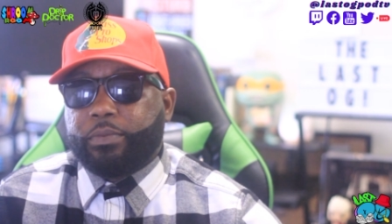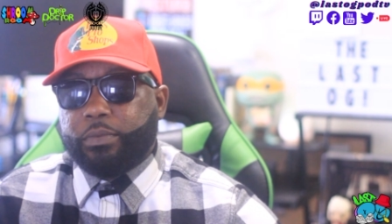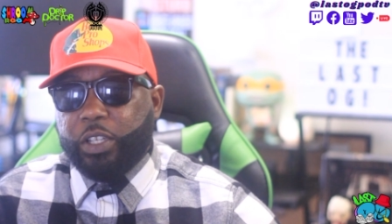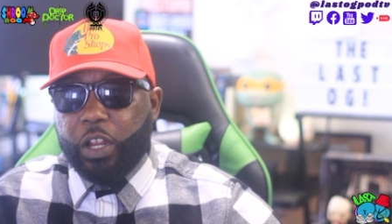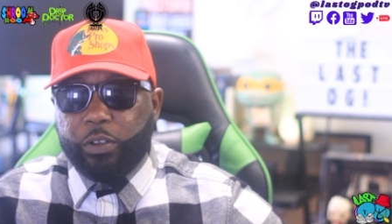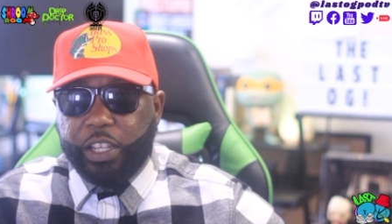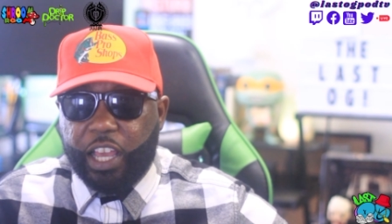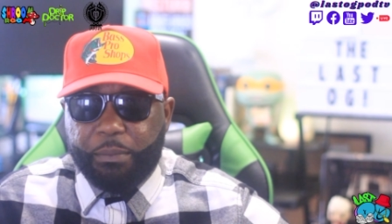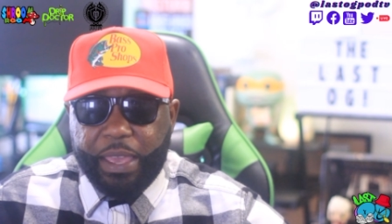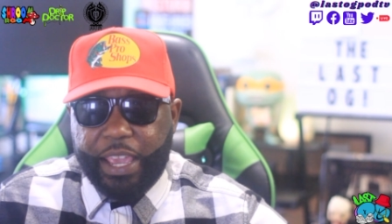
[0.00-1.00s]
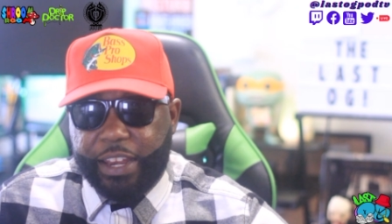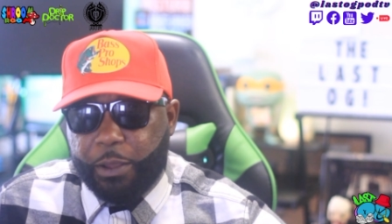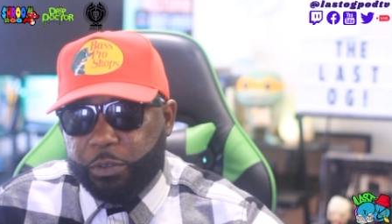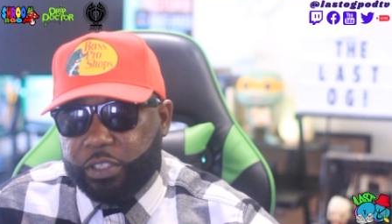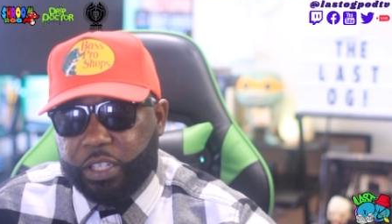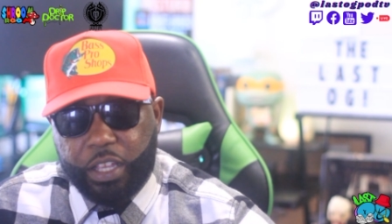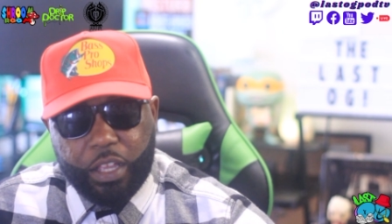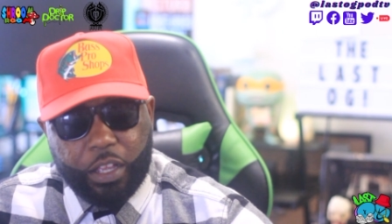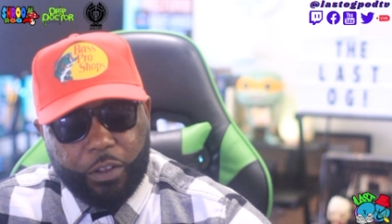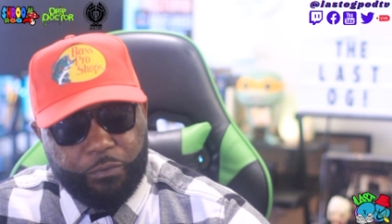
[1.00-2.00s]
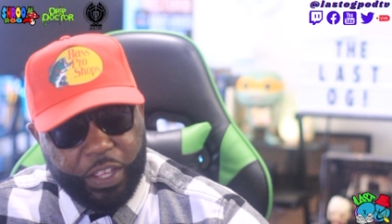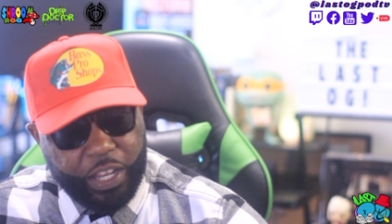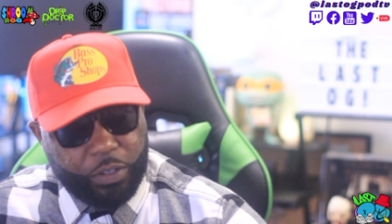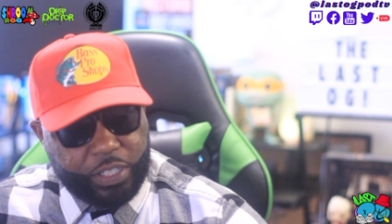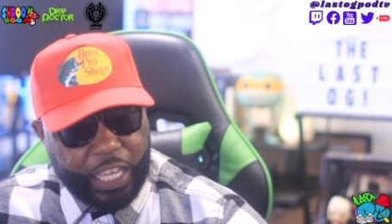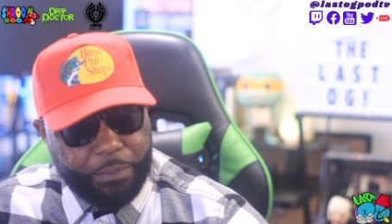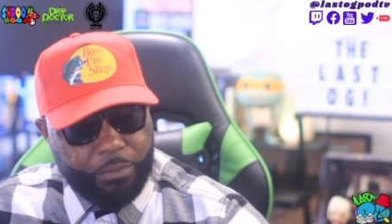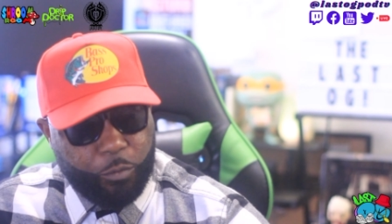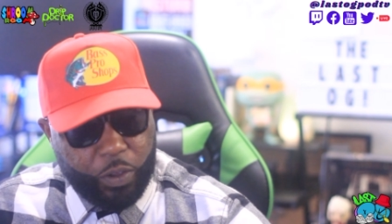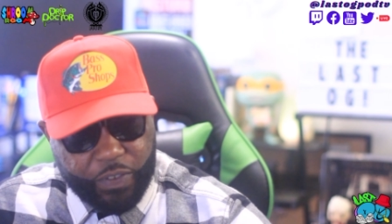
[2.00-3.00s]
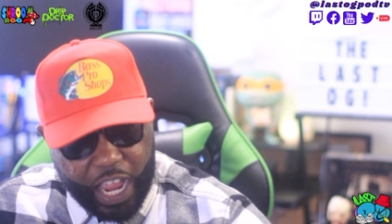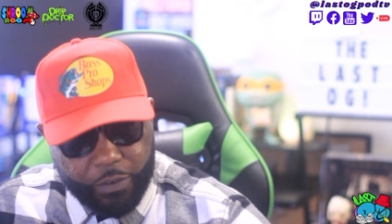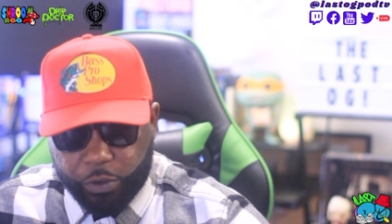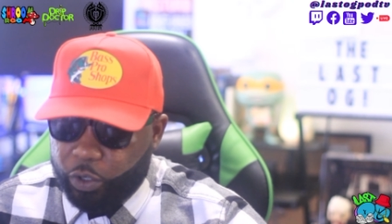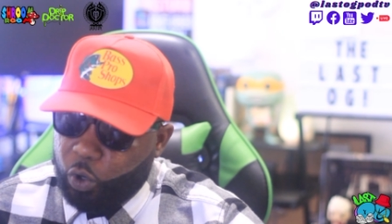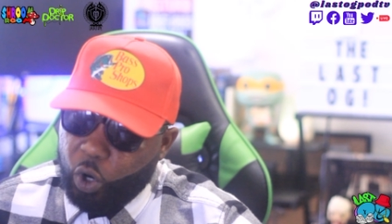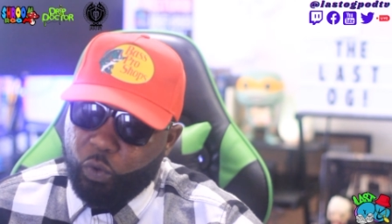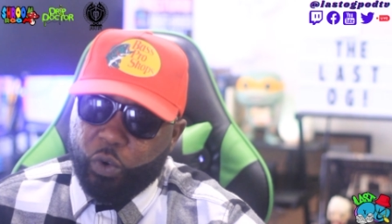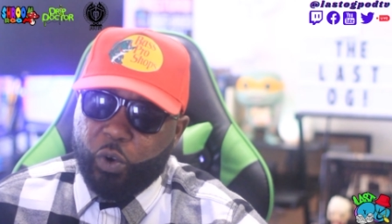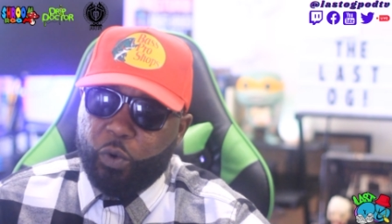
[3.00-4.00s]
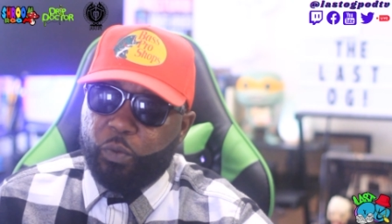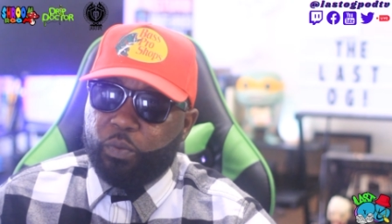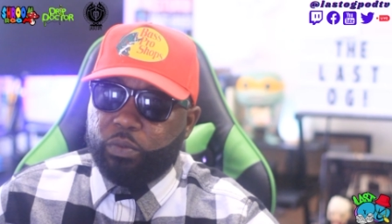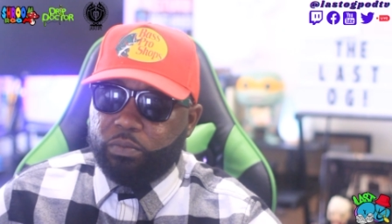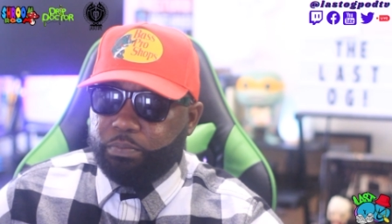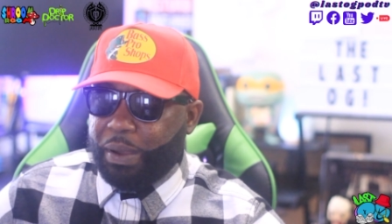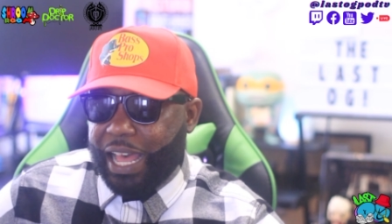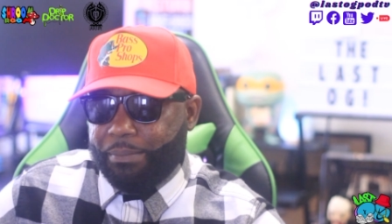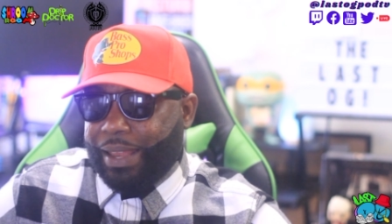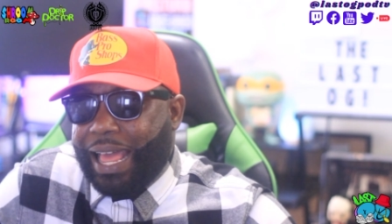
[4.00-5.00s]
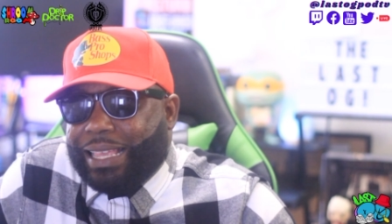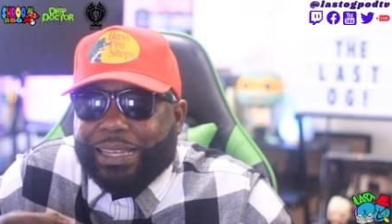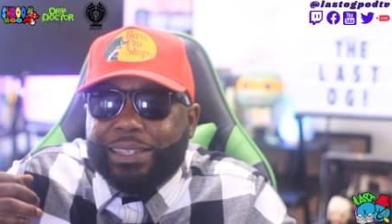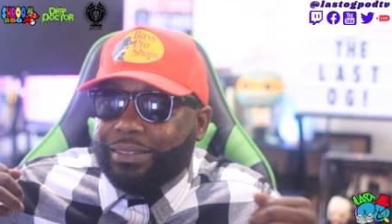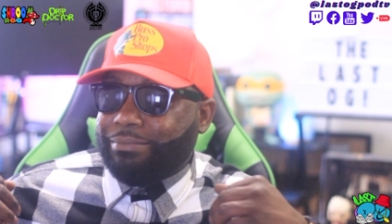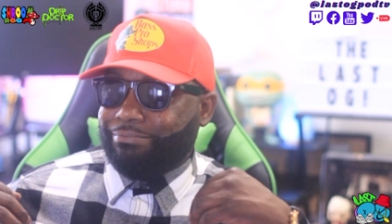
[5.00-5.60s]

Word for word: You know, the young man that was videotaped, went viral in the courtroom, pop locking, and